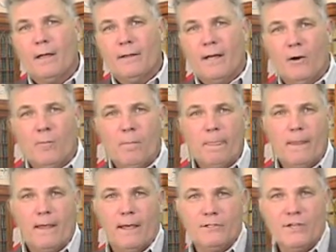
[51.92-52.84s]
Now,
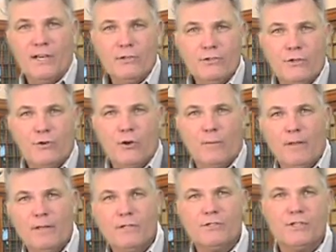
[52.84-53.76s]
as I use the
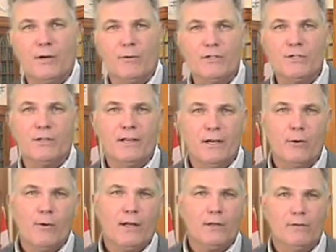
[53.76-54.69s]
term in this series, an
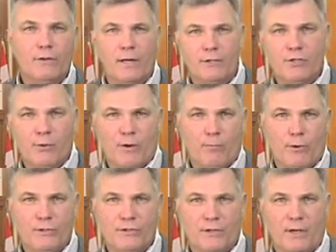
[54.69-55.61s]
interactive touchscreen
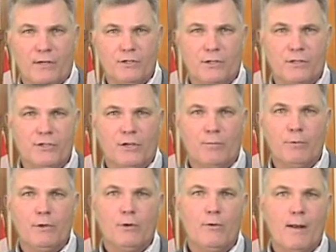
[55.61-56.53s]
presentation is a
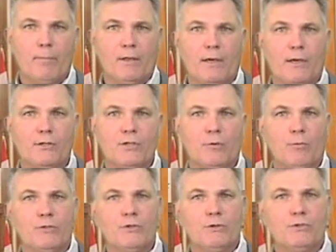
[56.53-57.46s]
computer
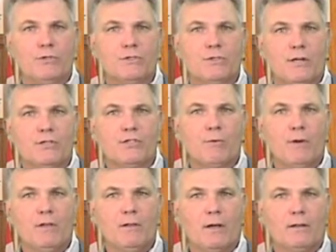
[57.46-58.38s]
application which uses
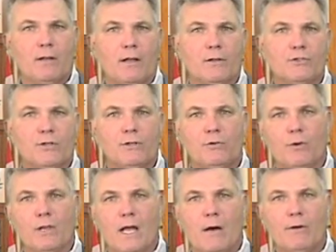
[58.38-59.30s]
touchscreen technology
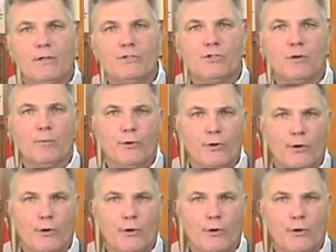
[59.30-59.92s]
to allow a consumer,